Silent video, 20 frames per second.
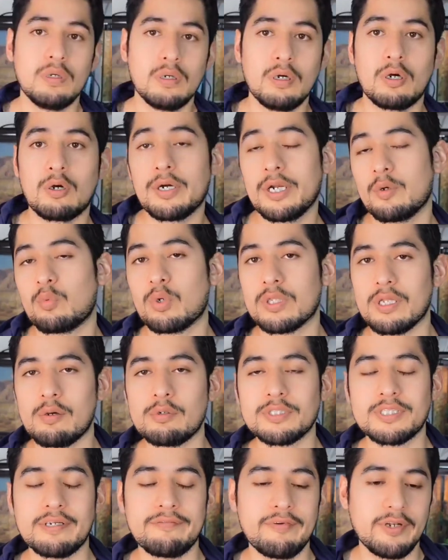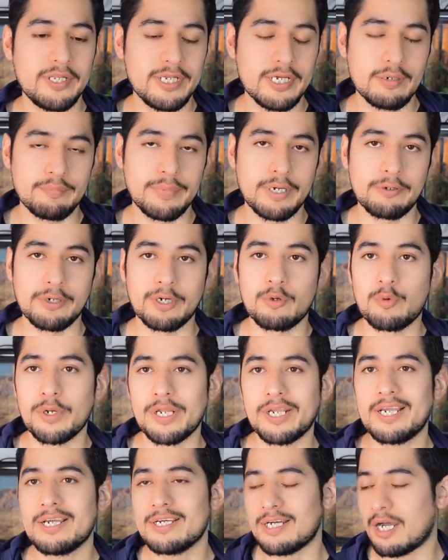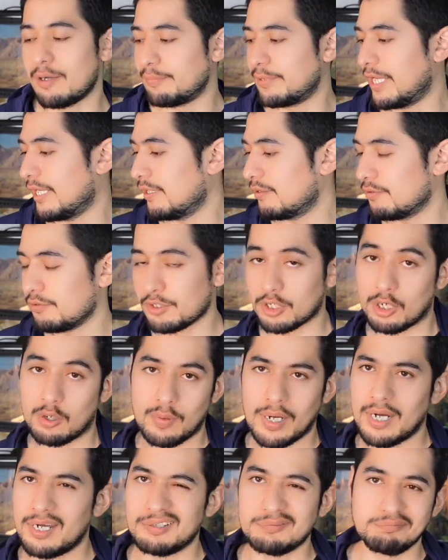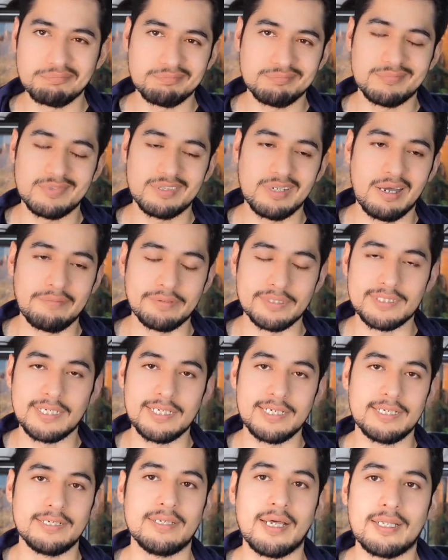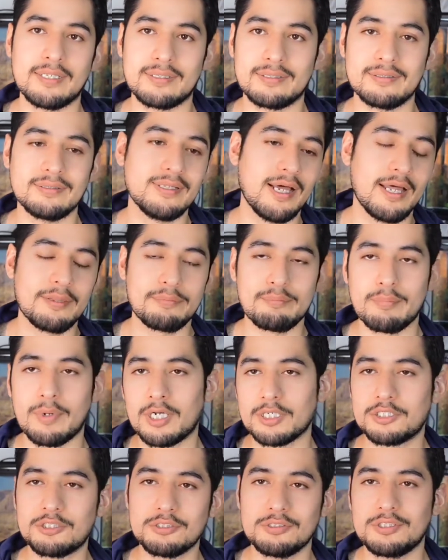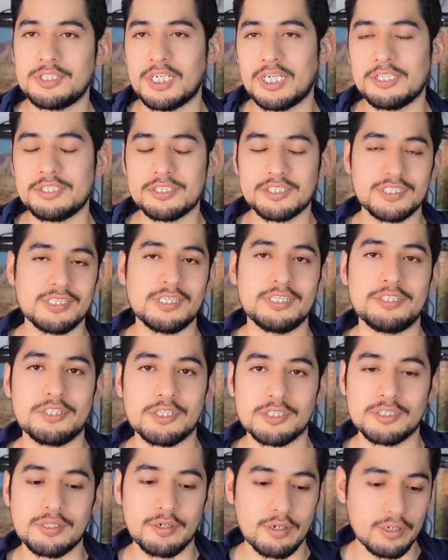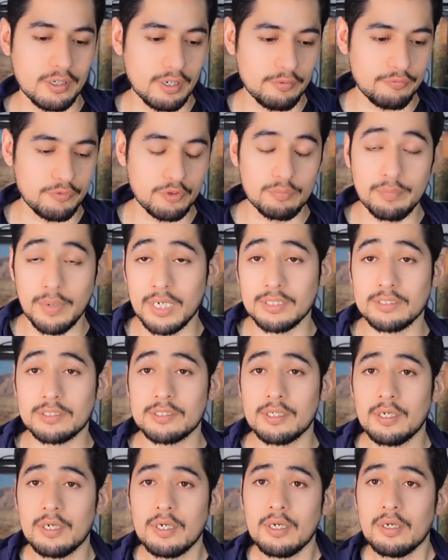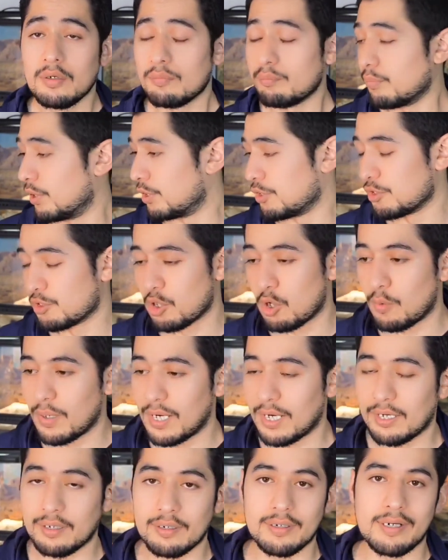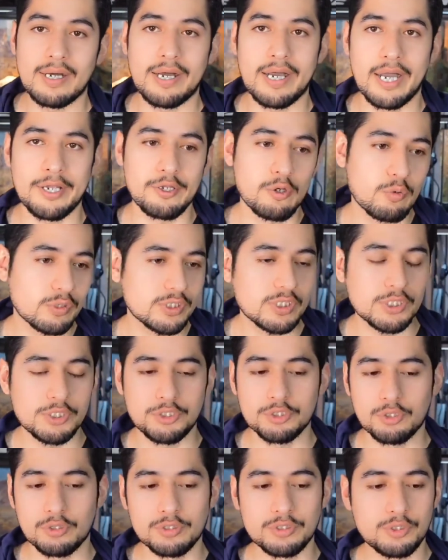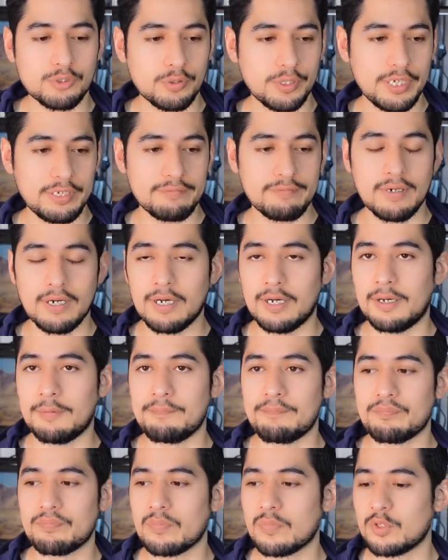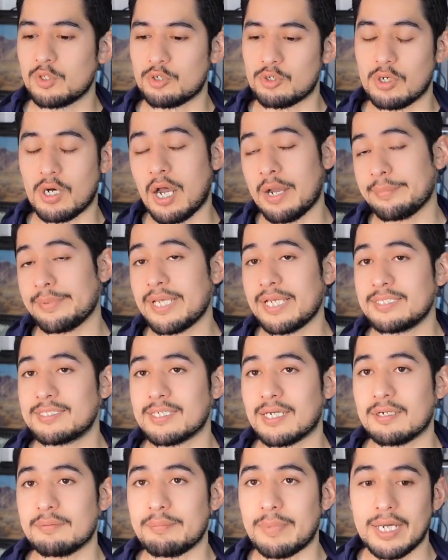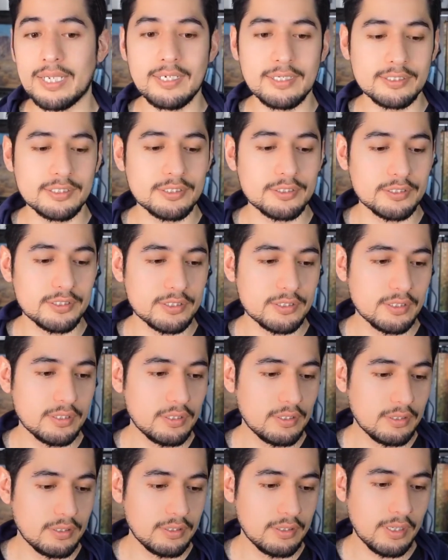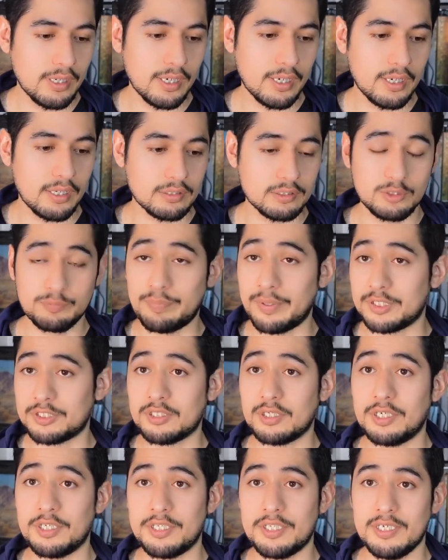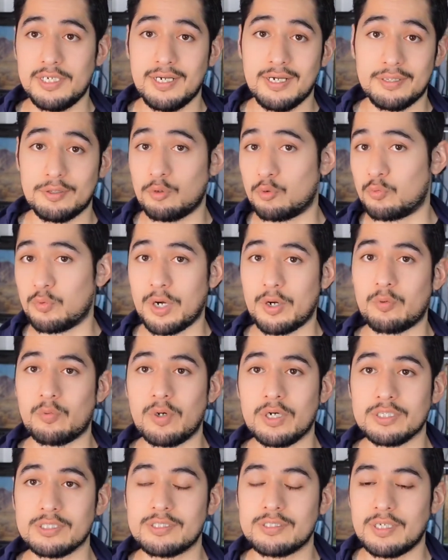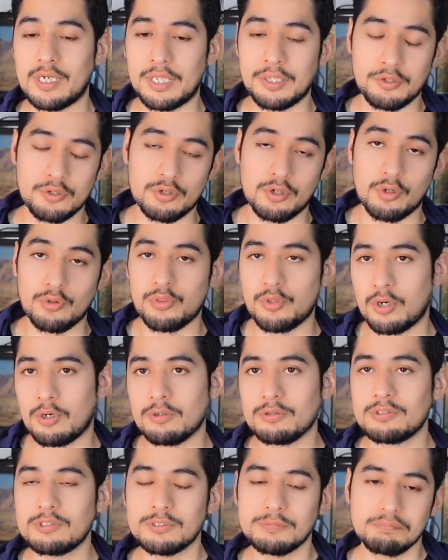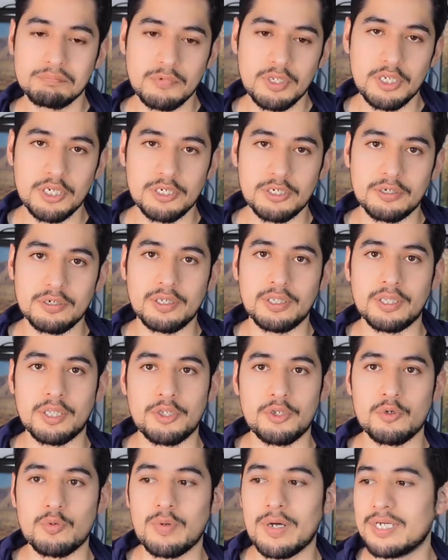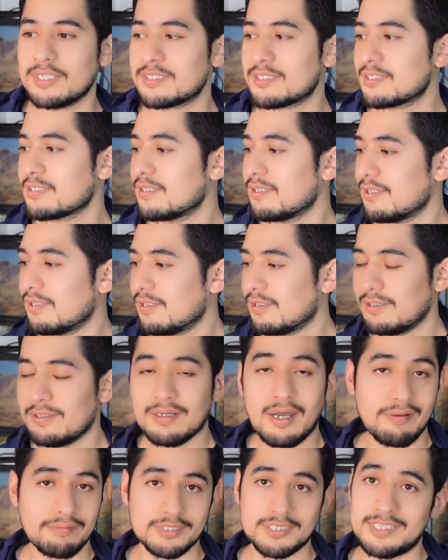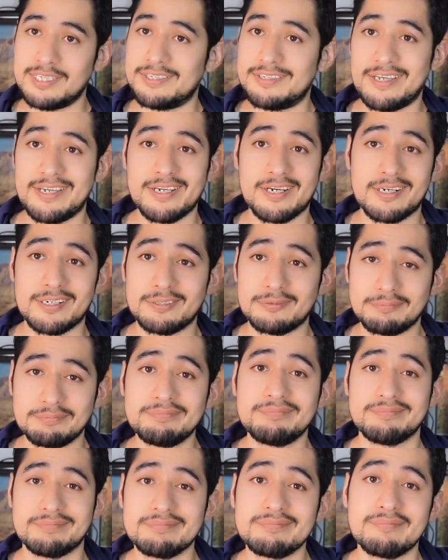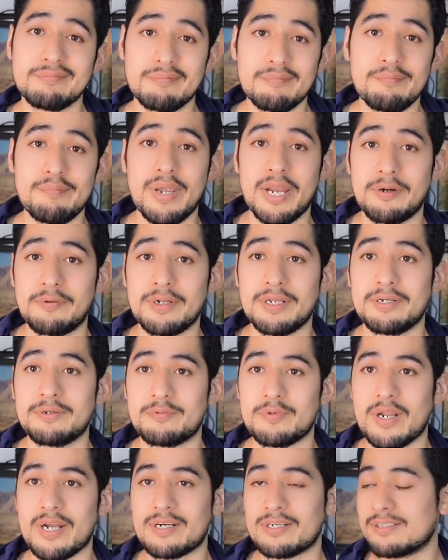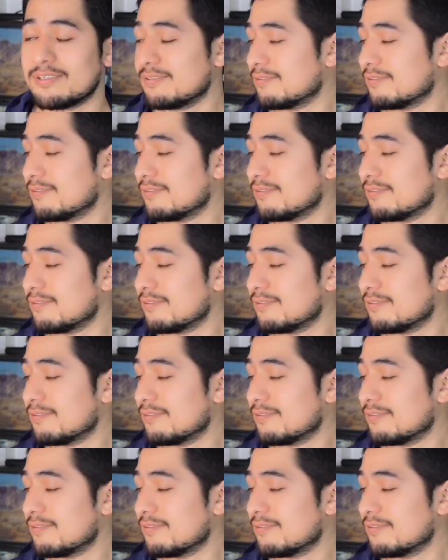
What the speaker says: Alright, well, that was definitely a very quick update. Obviously not much changes in just a few months, but I always enjoy to give updates on my lizards, especially the rare ones. And those here in the US, obviously they are very rare.